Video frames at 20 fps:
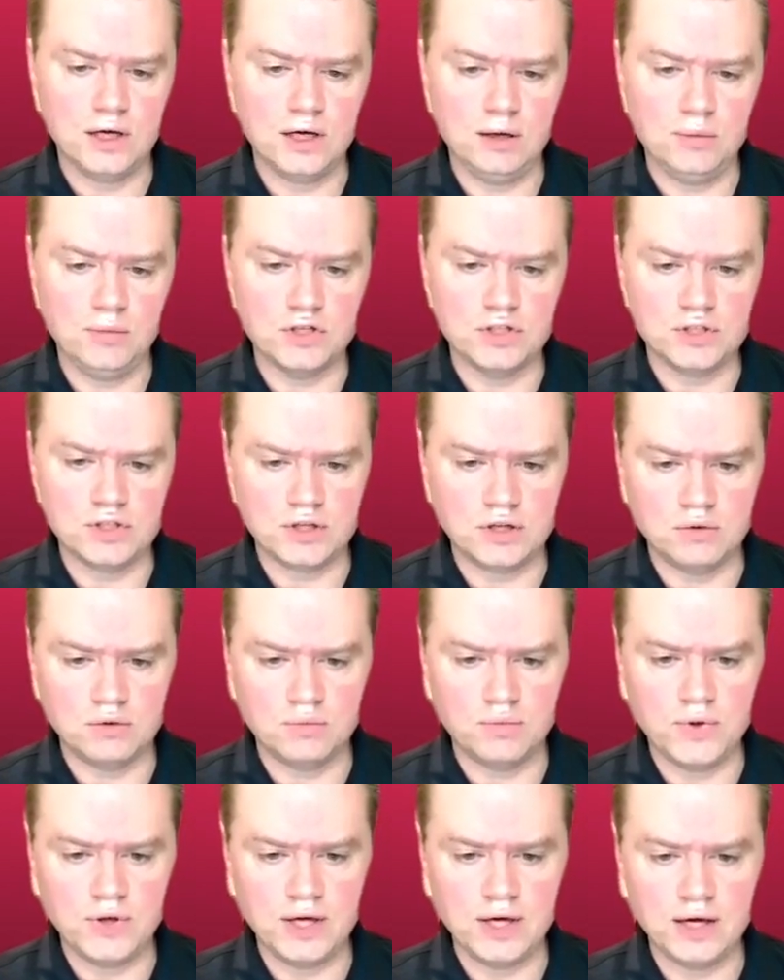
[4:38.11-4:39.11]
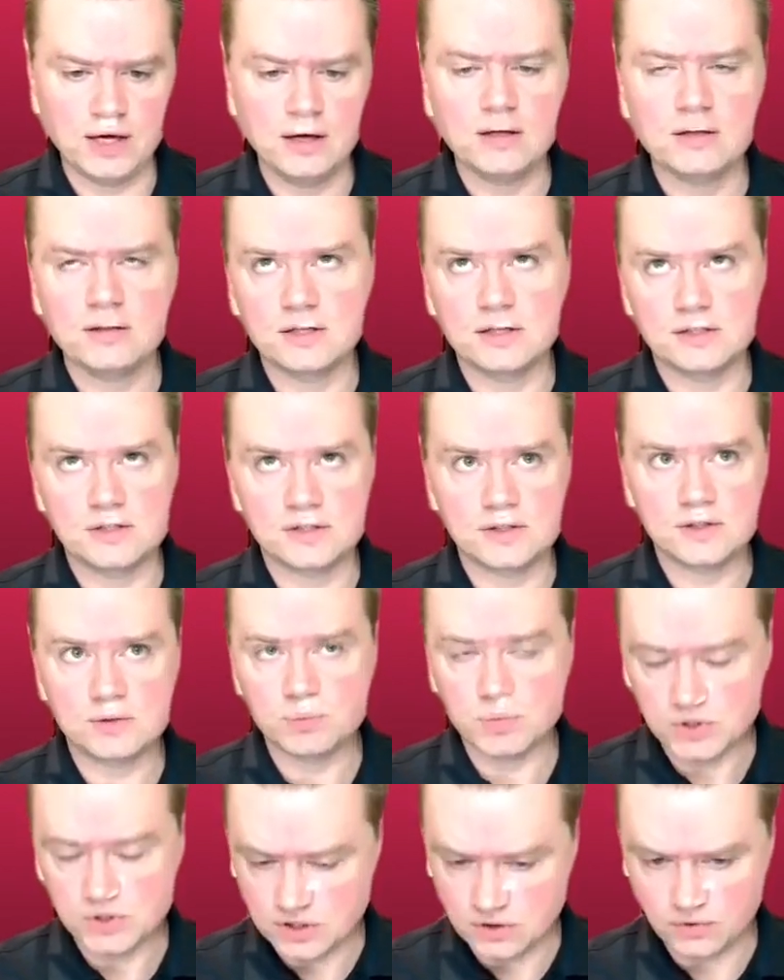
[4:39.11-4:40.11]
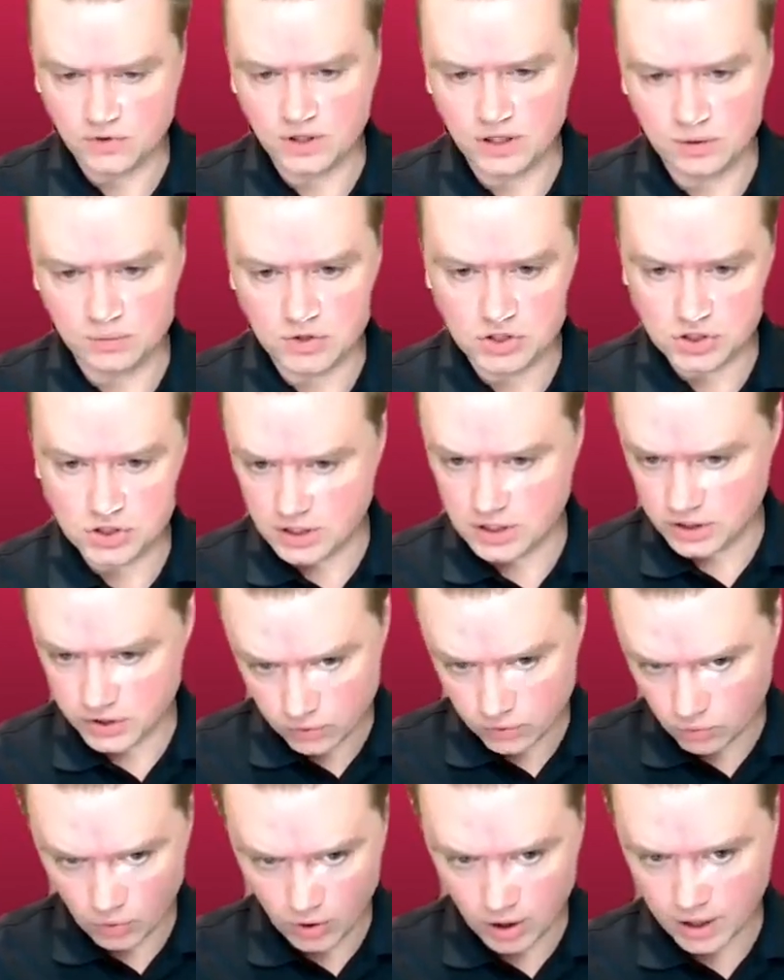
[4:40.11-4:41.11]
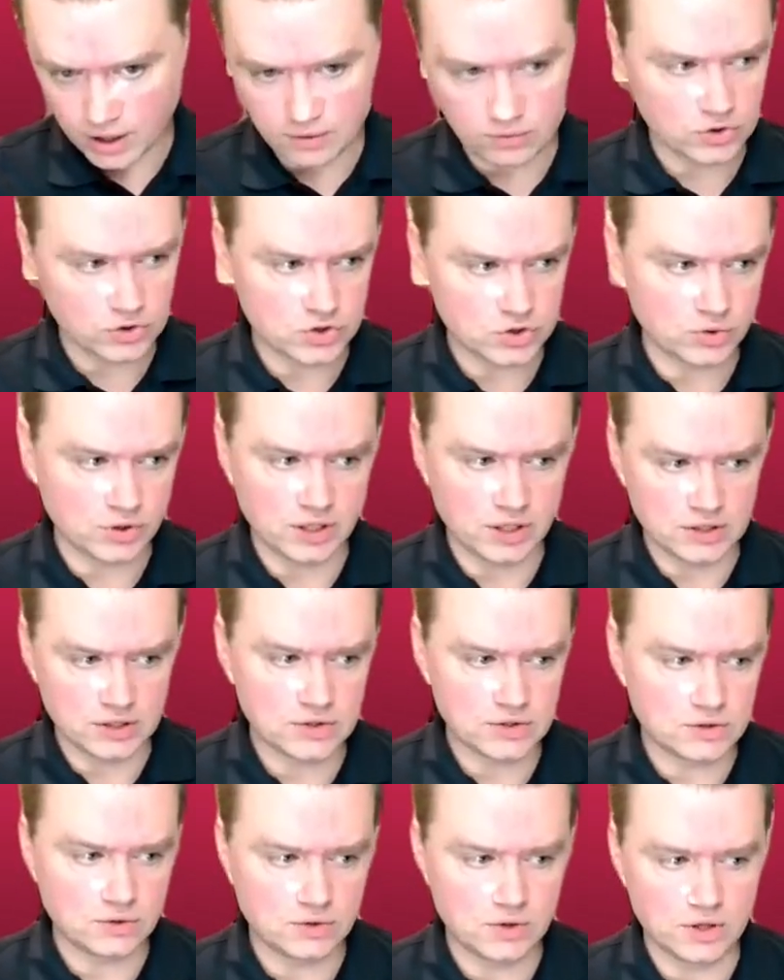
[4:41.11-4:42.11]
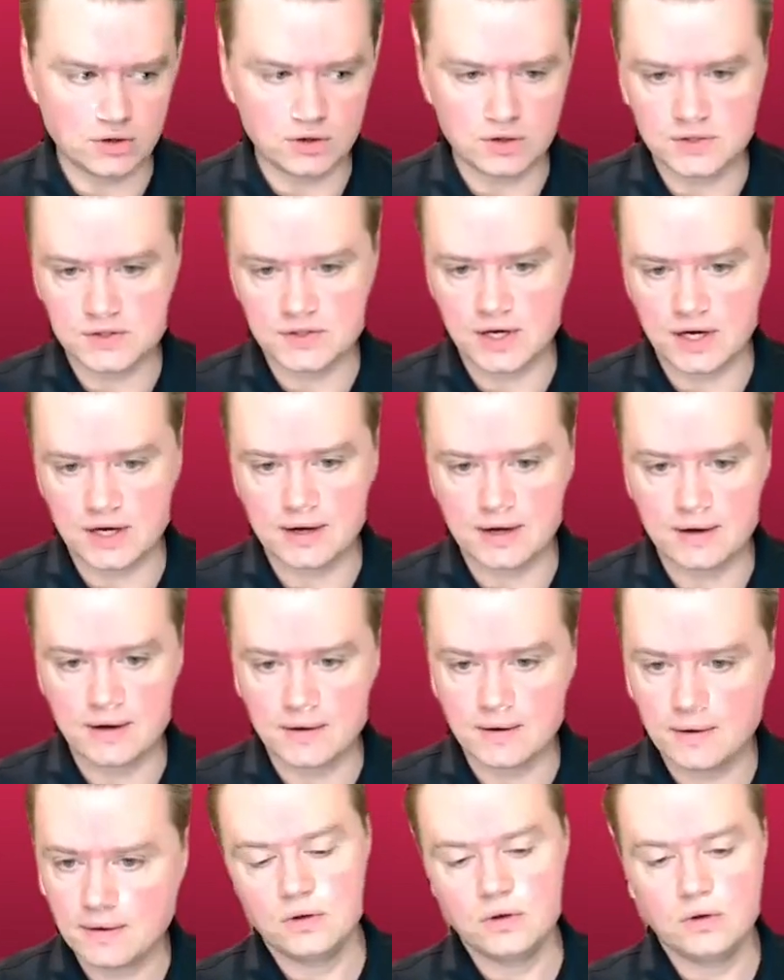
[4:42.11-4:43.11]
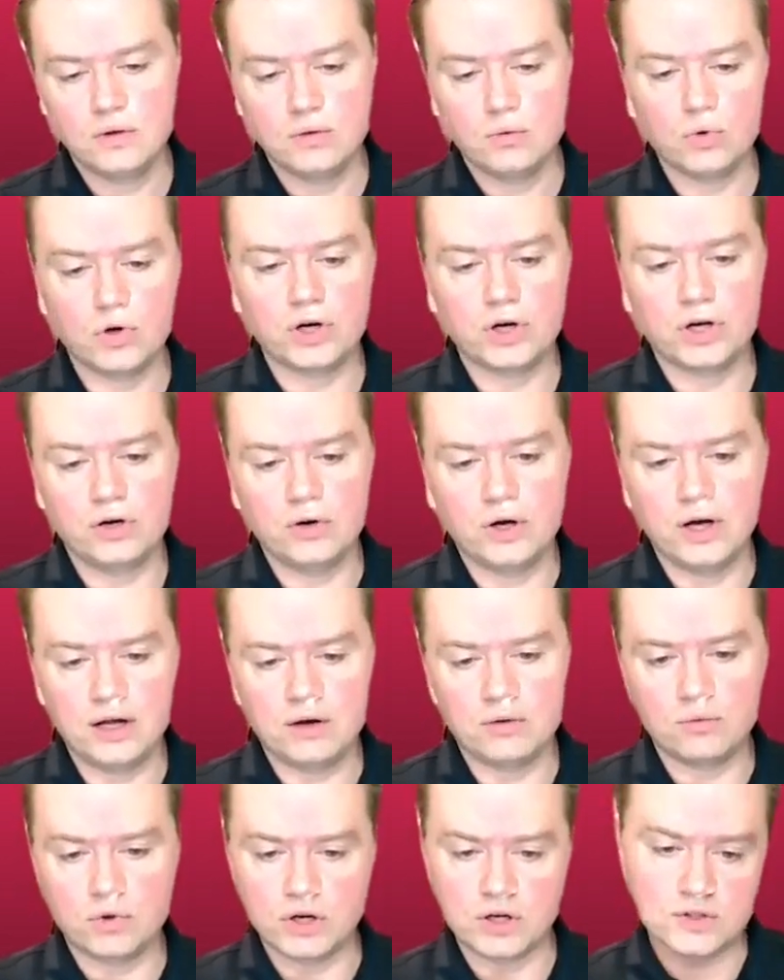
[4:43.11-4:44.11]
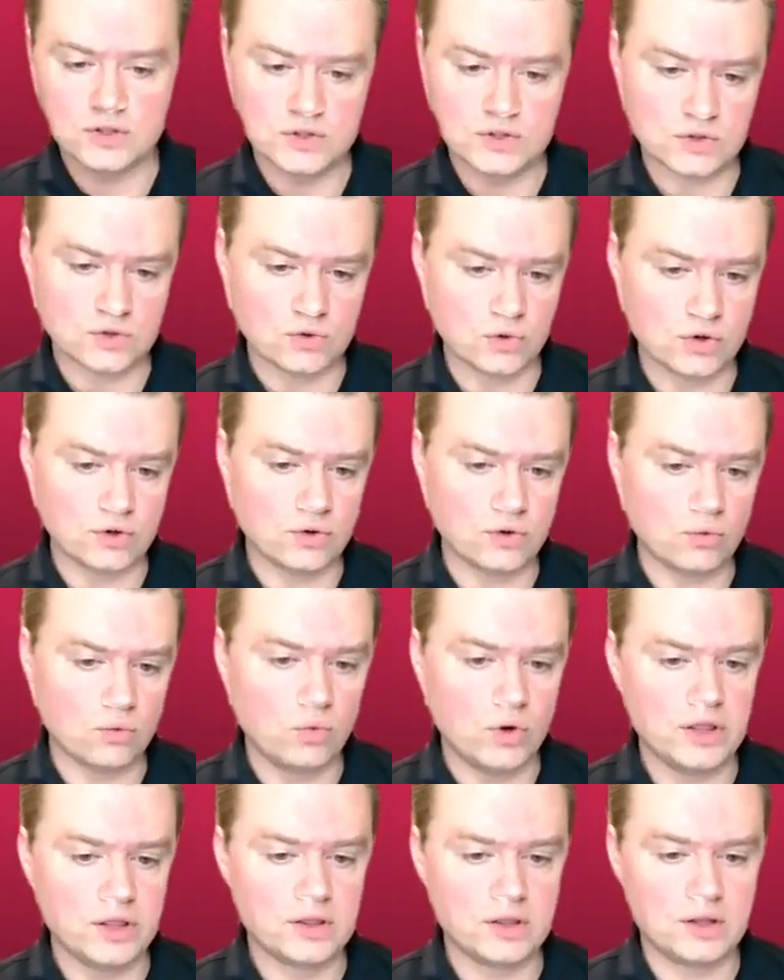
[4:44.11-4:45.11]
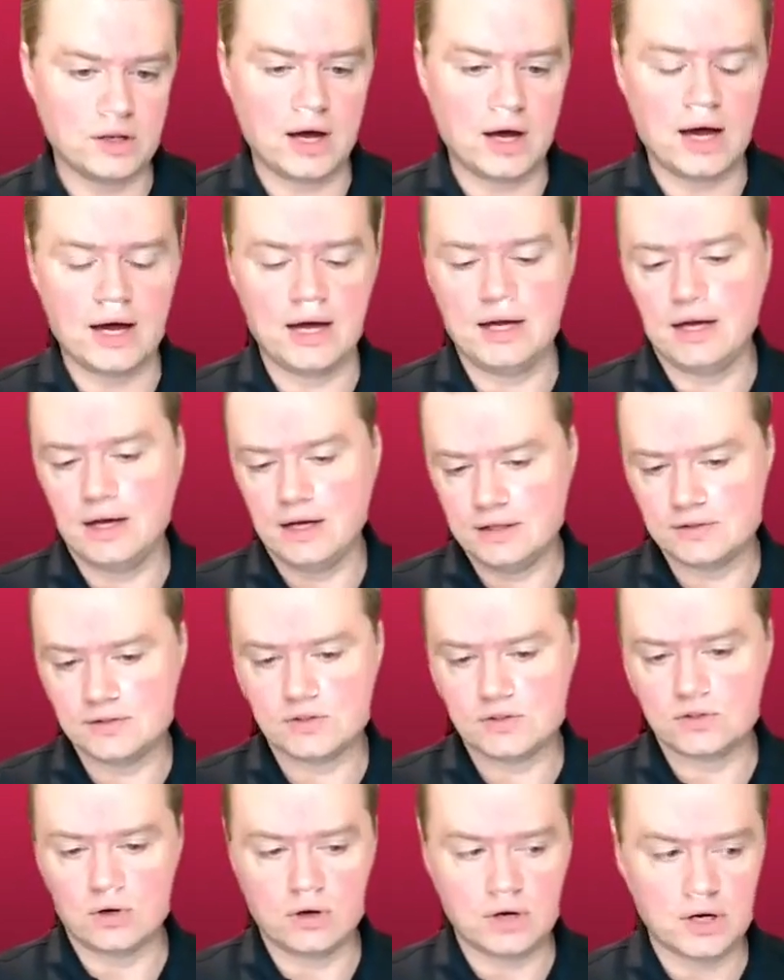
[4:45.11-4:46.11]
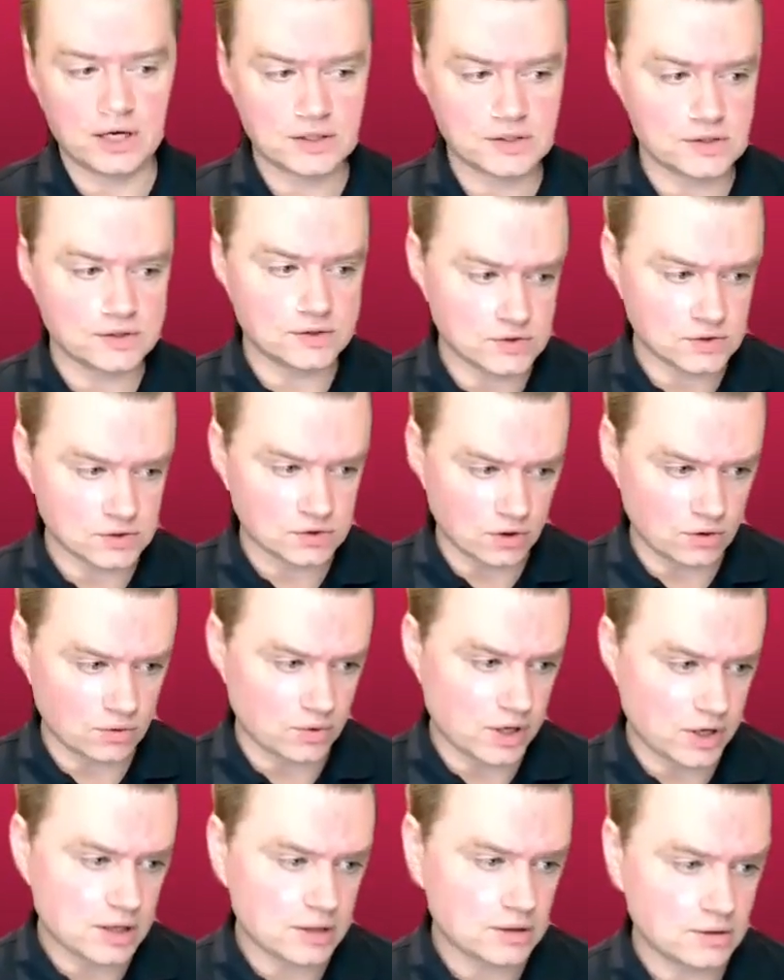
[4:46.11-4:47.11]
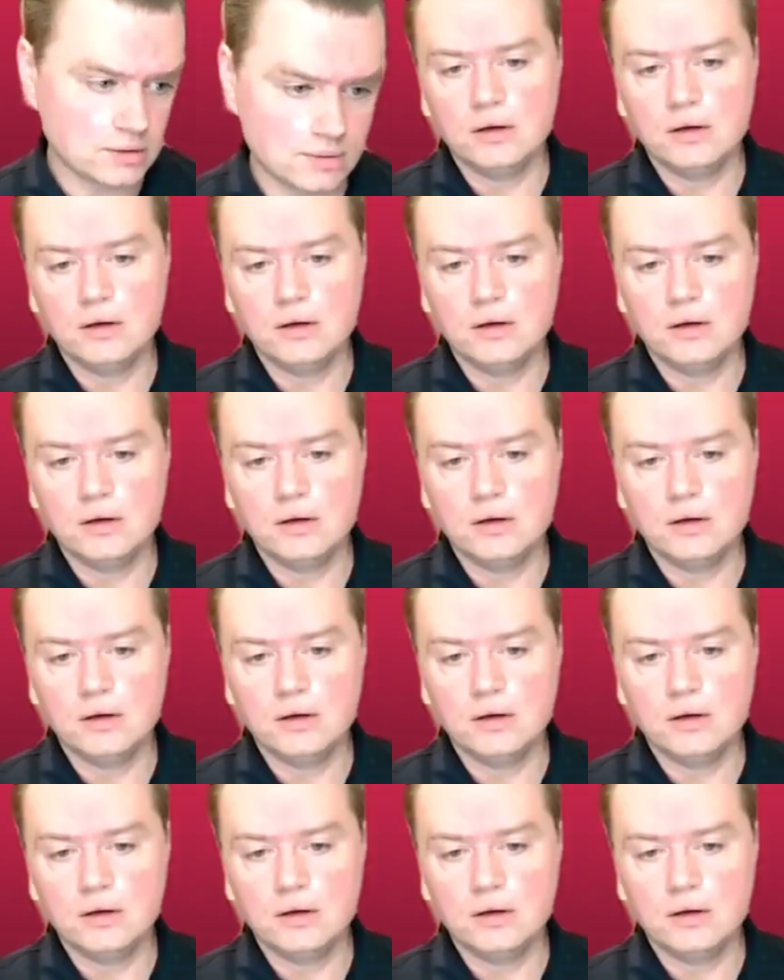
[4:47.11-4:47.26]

Image is going to be the specific image that you want, which we'll get into here in a second. We're going to go ahead and we're going to store the width and height and start X and start Y.